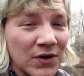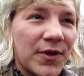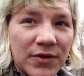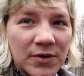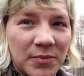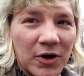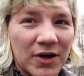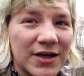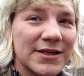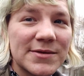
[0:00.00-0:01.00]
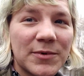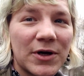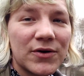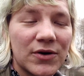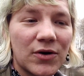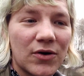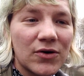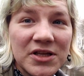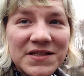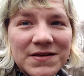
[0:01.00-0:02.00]
The third part is about
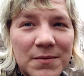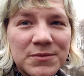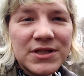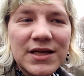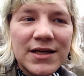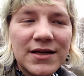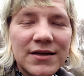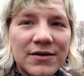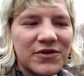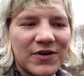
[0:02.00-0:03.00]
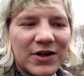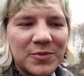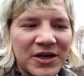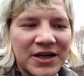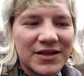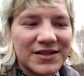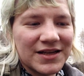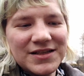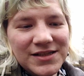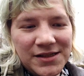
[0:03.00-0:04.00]
early steps in developing a
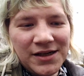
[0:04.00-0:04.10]
technique